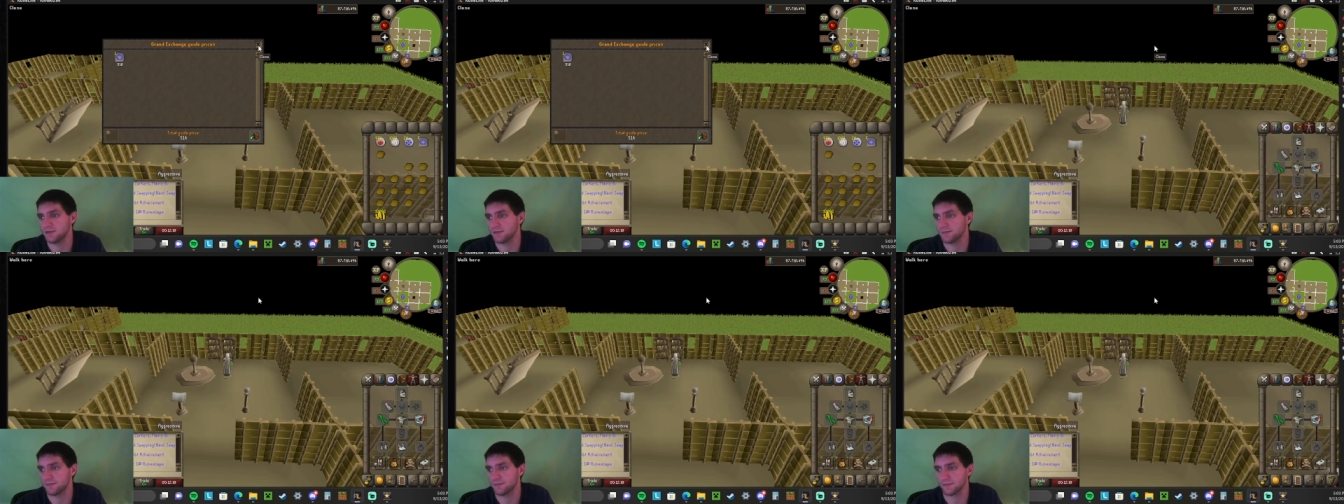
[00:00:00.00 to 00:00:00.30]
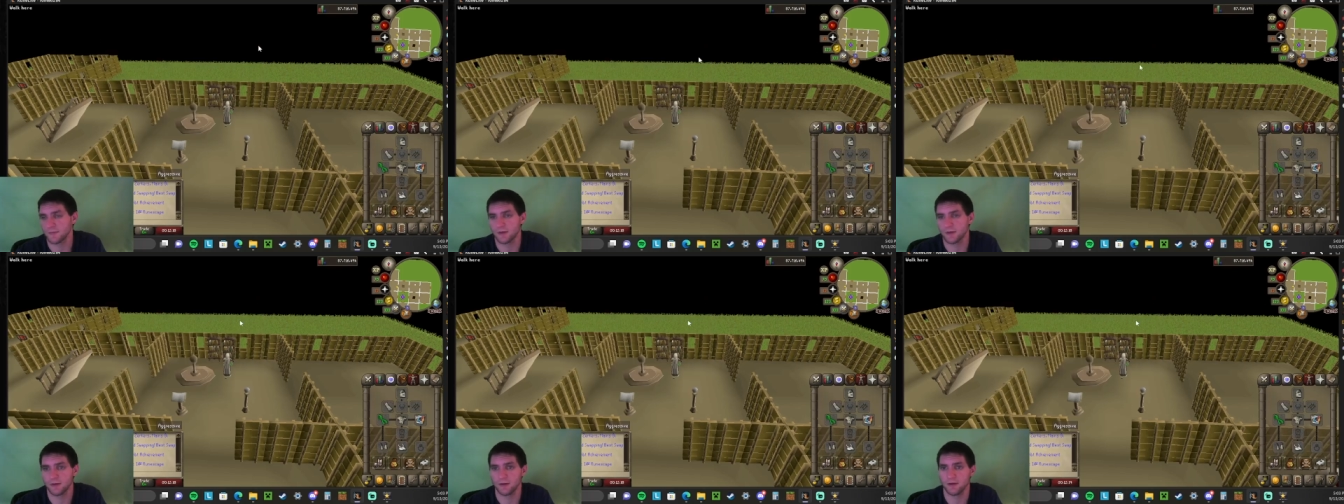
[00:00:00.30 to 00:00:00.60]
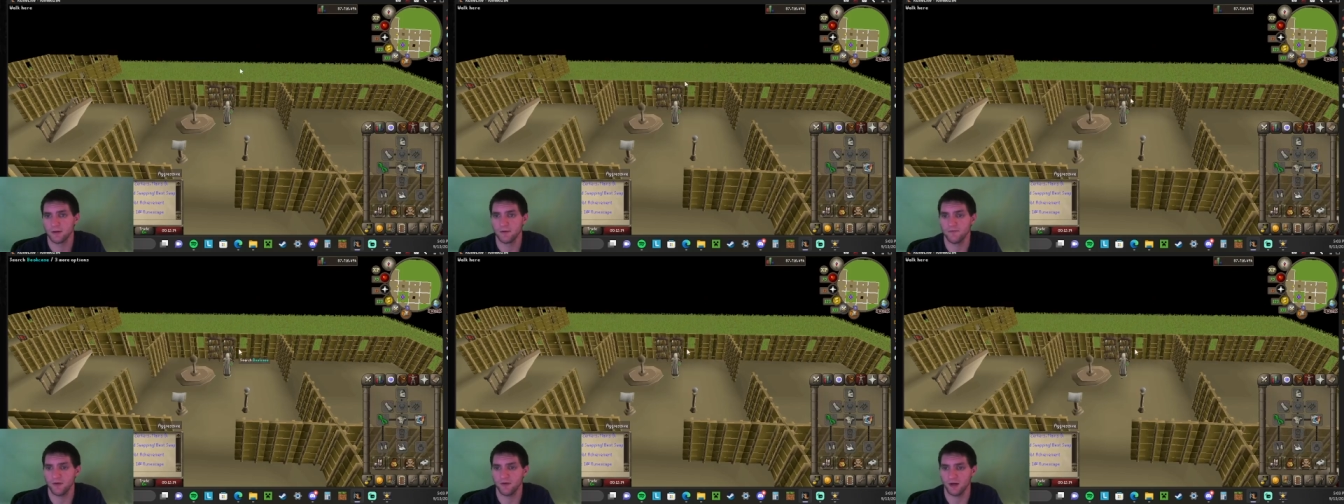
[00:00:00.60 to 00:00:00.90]
If
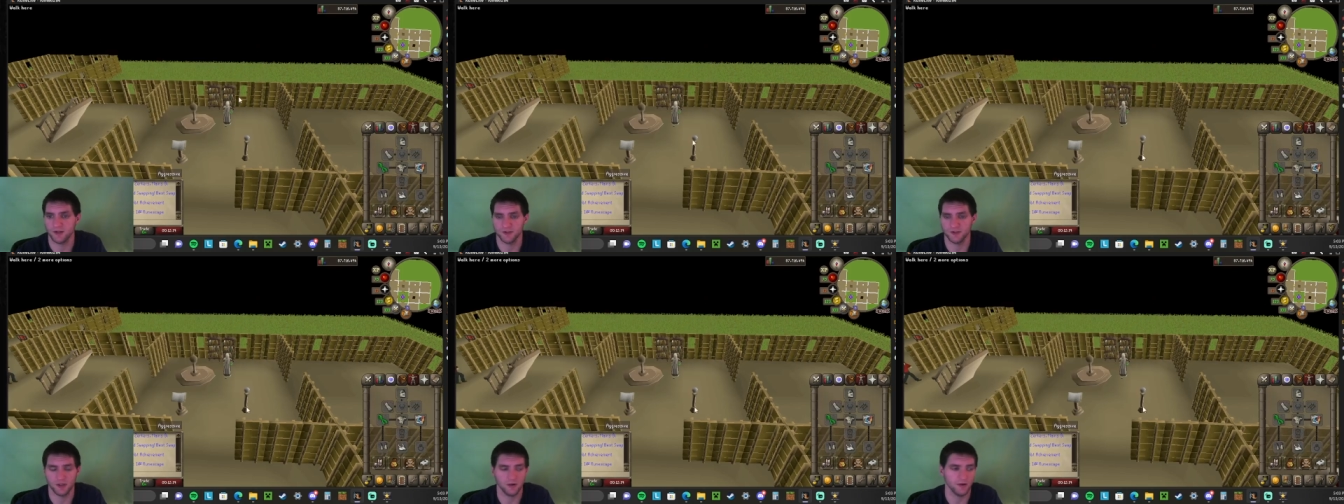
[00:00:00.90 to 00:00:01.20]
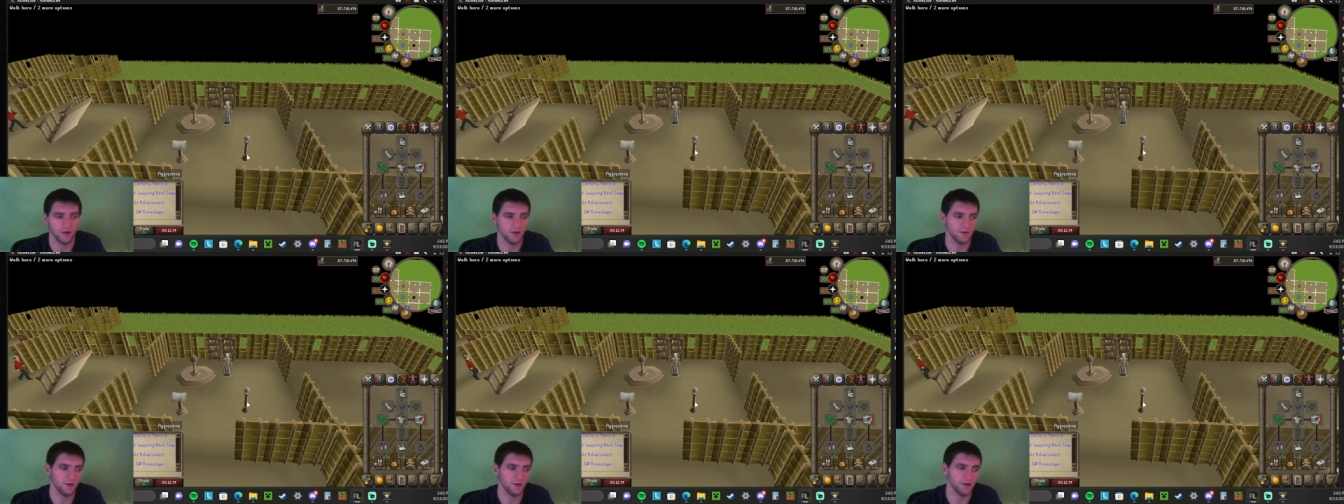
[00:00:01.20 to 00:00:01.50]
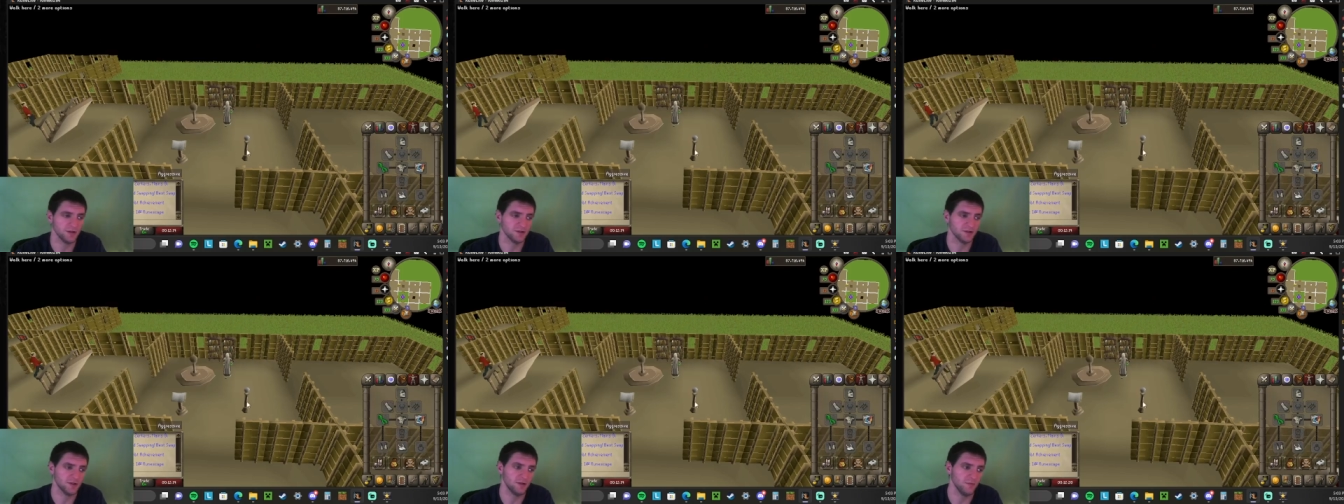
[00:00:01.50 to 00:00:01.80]
you guys are
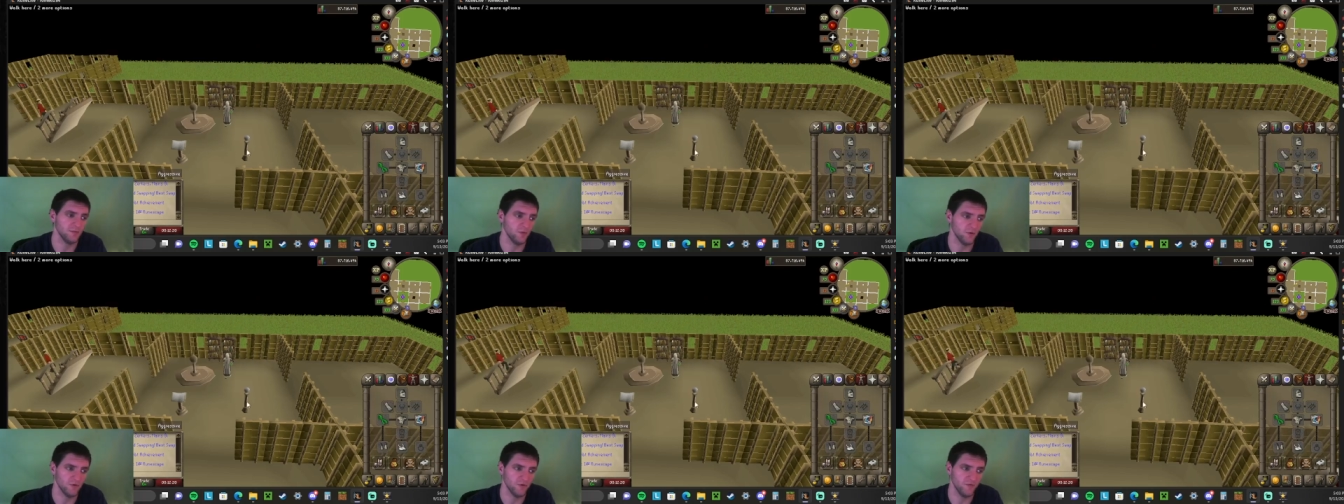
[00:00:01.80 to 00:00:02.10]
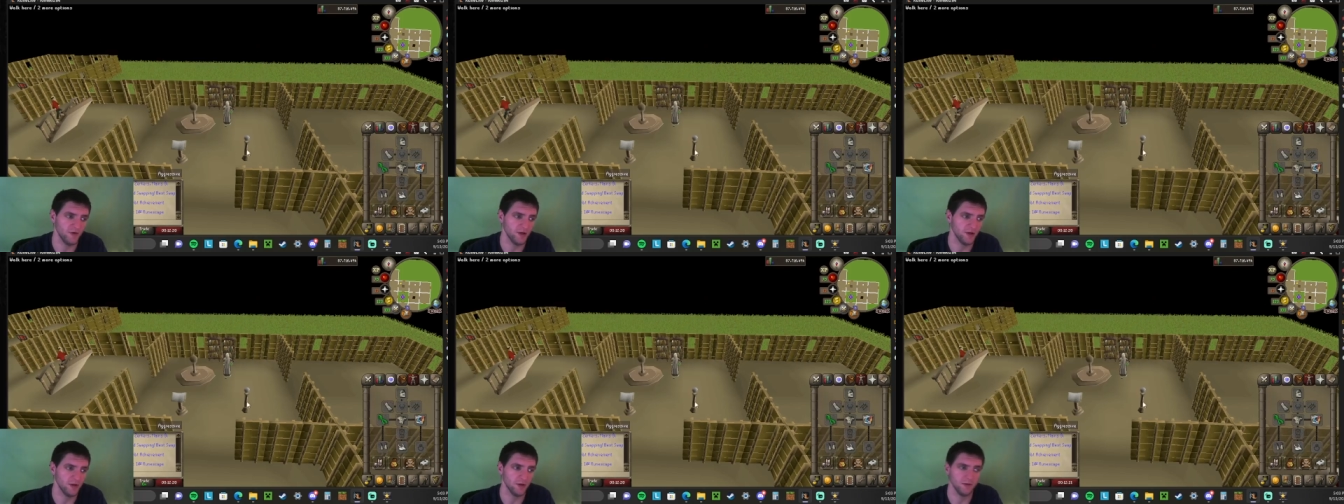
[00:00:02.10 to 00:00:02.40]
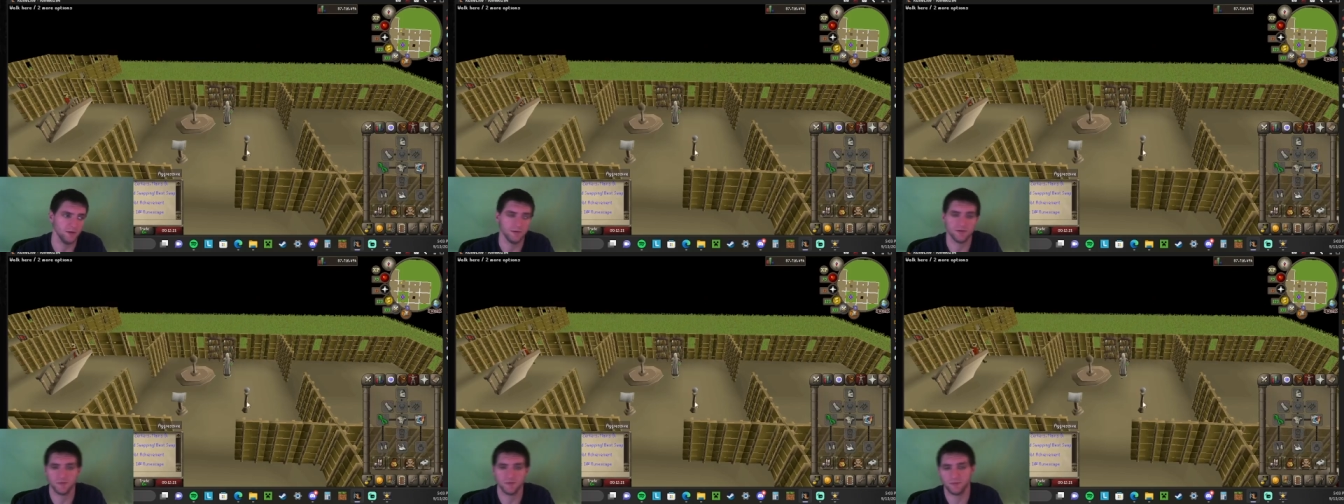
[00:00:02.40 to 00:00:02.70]
interested in more
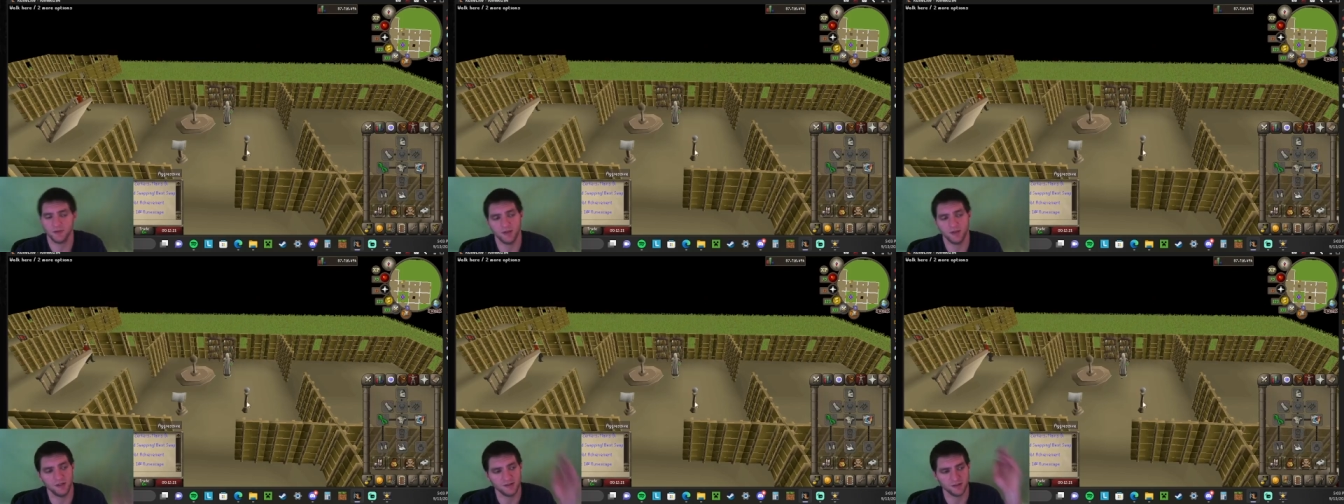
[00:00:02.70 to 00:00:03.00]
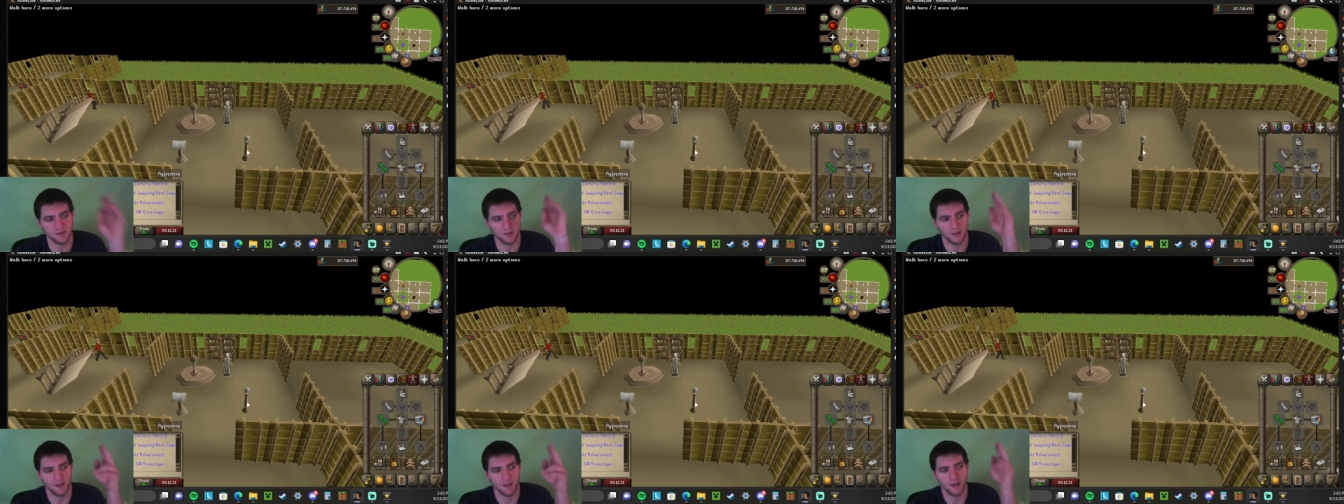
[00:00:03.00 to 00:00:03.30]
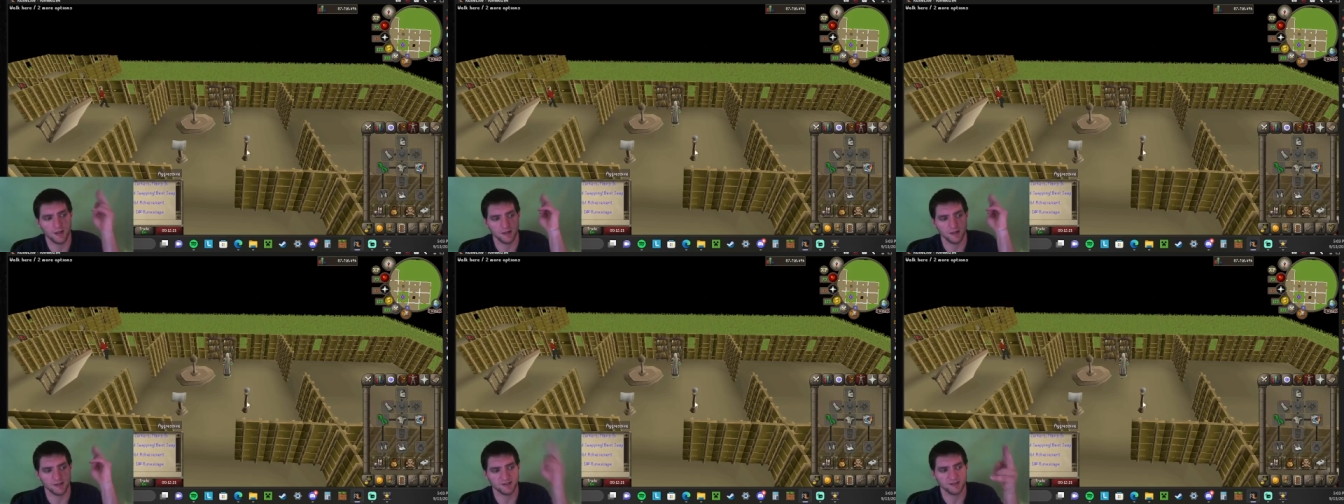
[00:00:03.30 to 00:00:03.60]
videos, please like
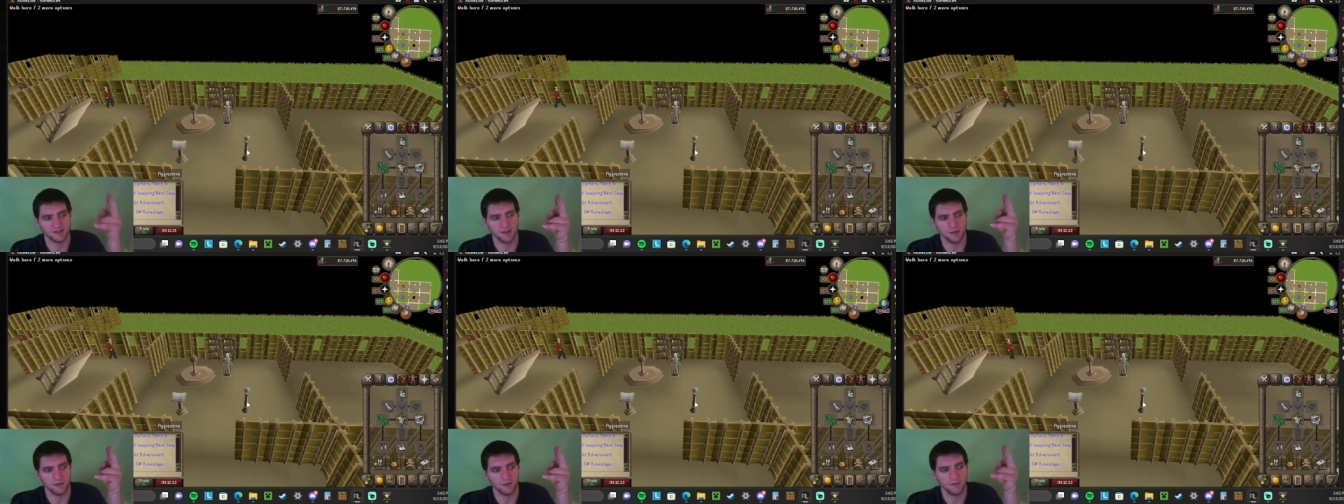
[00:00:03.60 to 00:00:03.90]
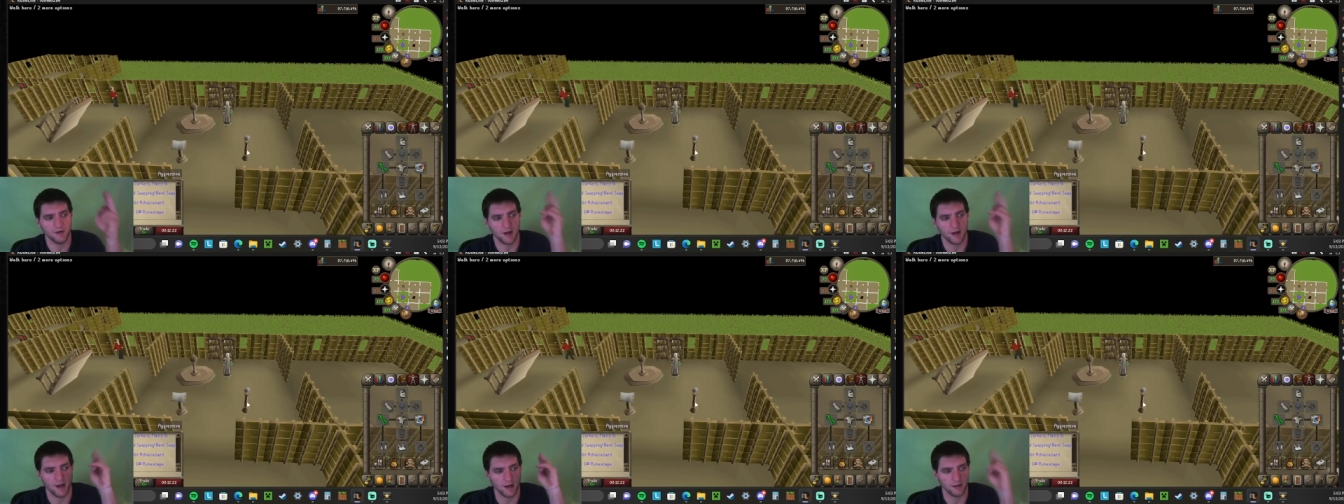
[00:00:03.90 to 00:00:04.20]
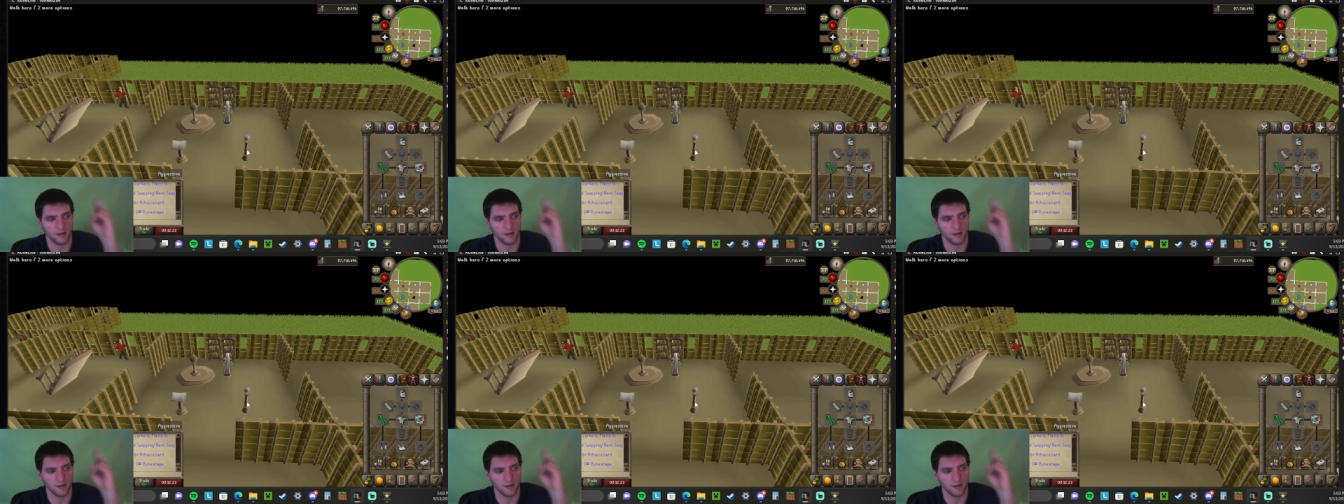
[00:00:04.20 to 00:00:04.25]
and sub. I highly